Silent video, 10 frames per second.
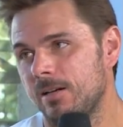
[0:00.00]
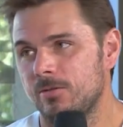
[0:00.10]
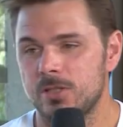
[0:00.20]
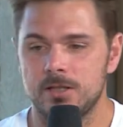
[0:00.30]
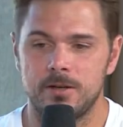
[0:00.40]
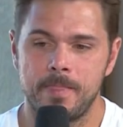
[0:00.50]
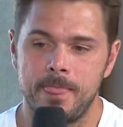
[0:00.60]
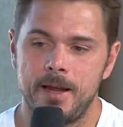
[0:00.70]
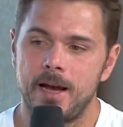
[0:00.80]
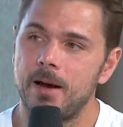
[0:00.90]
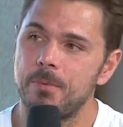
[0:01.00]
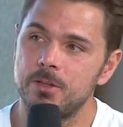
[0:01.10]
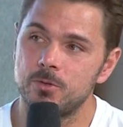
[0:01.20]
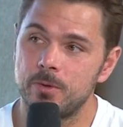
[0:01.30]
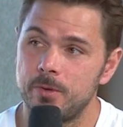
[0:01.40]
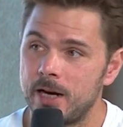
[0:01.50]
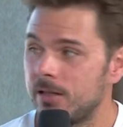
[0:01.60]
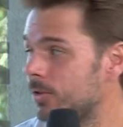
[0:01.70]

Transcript: I was uh, happy to be back.